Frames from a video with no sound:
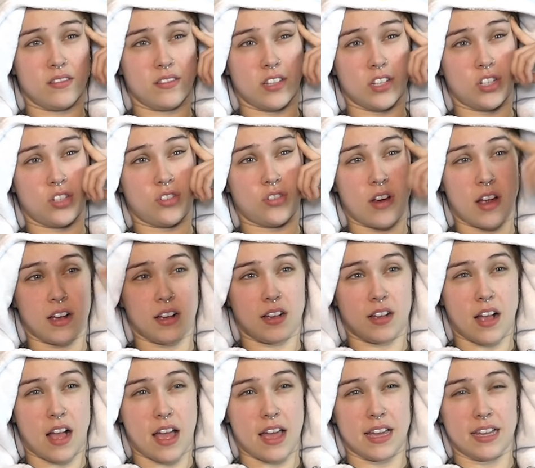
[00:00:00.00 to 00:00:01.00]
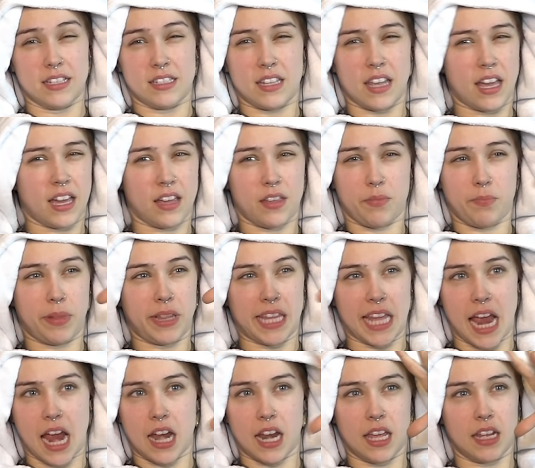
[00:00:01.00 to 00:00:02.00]
the Shreck guy is like
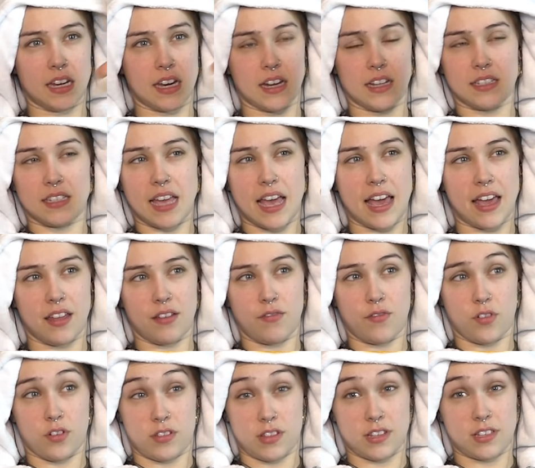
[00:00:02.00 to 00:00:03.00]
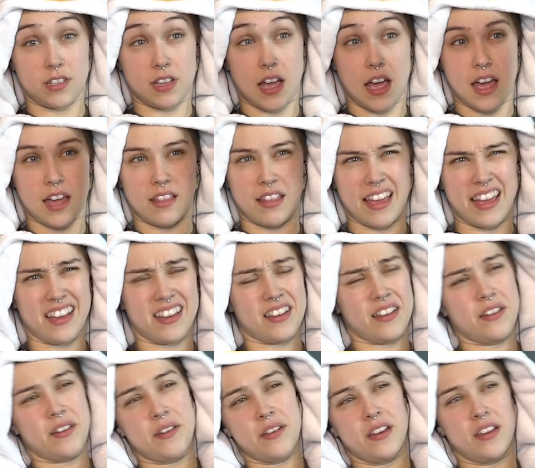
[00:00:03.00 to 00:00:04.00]
planning in his head for this guy. Like,
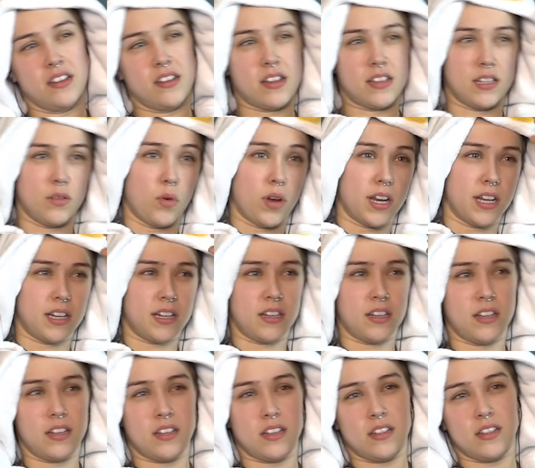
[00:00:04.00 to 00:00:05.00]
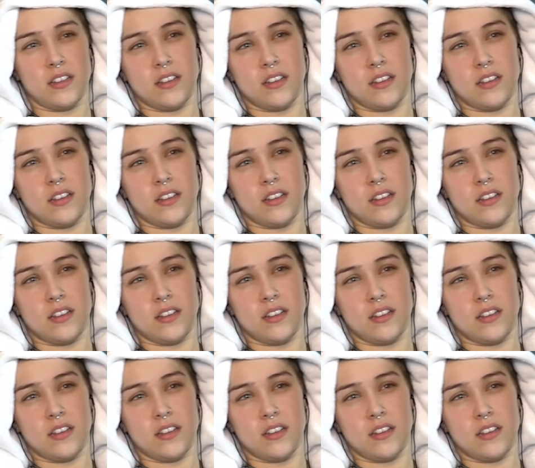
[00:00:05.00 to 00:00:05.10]
does he want to